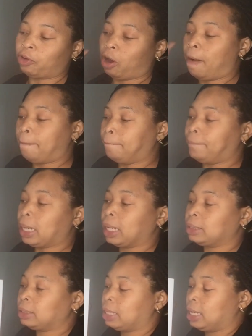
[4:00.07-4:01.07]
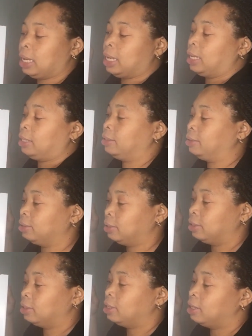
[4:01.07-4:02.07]
for unboxing.
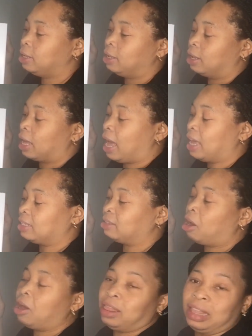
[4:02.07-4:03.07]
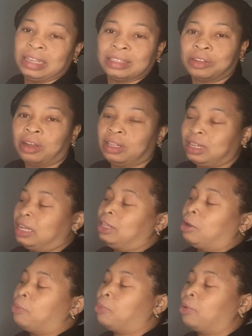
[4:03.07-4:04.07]
Guys, all these don't need
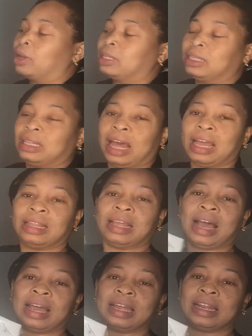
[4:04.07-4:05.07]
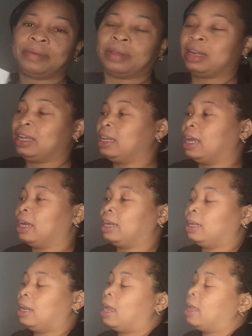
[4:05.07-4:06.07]
unboxing like that. Clean
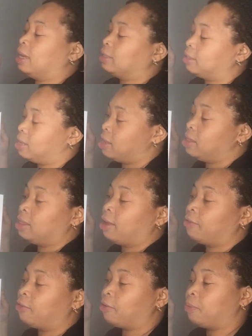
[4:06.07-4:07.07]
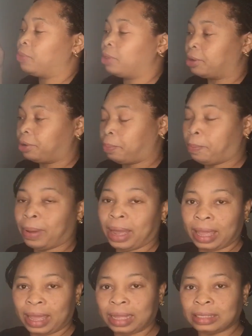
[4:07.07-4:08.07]
and clear, you're seeing them from the
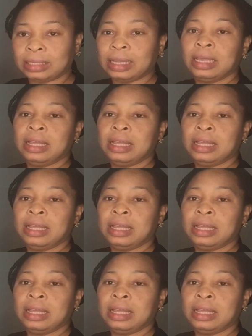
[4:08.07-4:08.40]
packet.